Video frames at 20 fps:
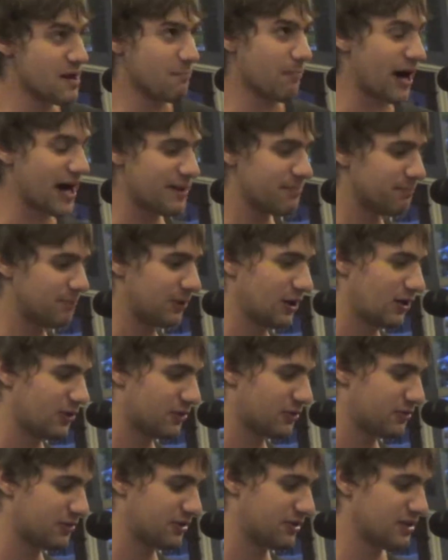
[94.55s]
Mind
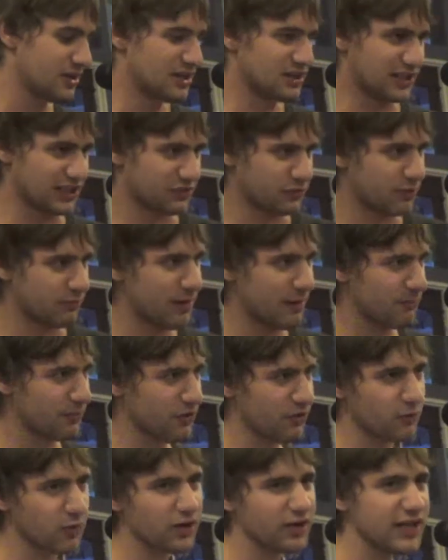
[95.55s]
blown. Just
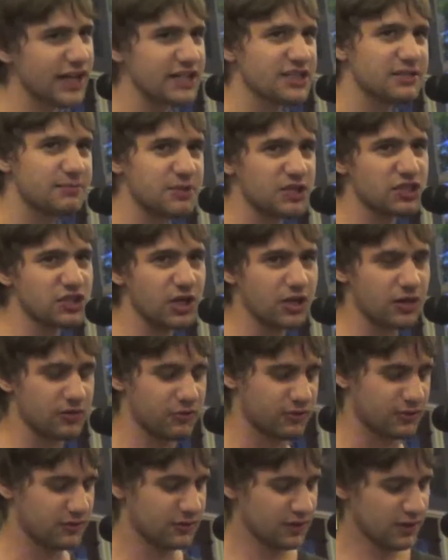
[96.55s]
remember, work has to be
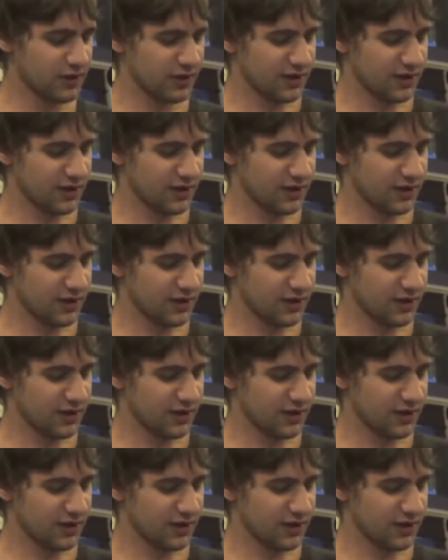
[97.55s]
shown.